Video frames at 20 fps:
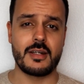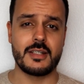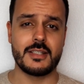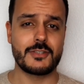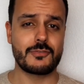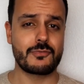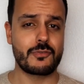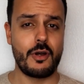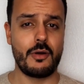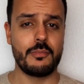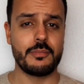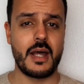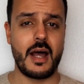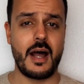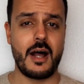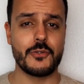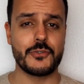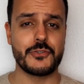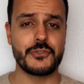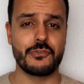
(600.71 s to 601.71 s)
It's from the
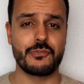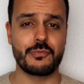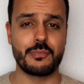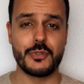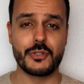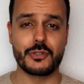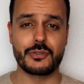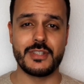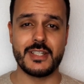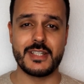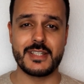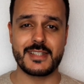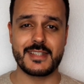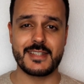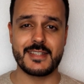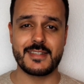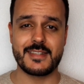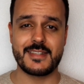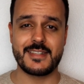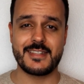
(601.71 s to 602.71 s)
house of
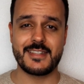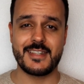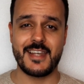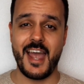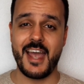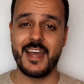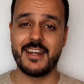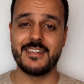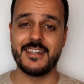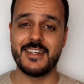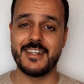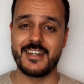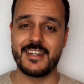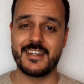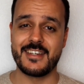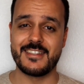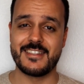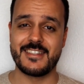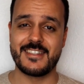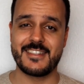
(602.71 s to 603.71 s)
Puredistance, and it
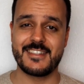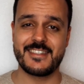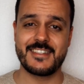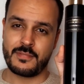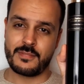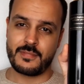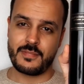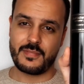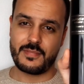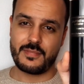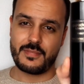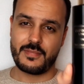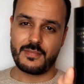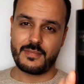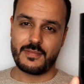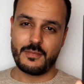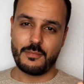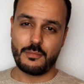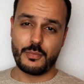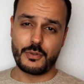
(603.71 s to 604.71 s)
is
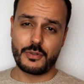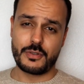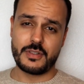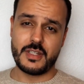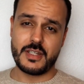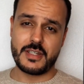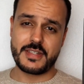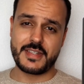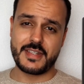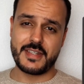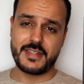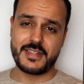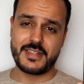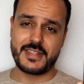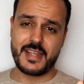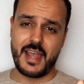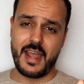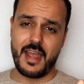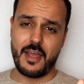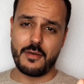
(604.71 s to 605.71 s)

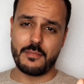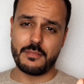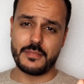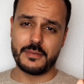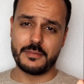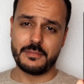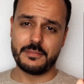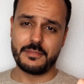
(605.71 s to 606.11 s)
Puredistance M.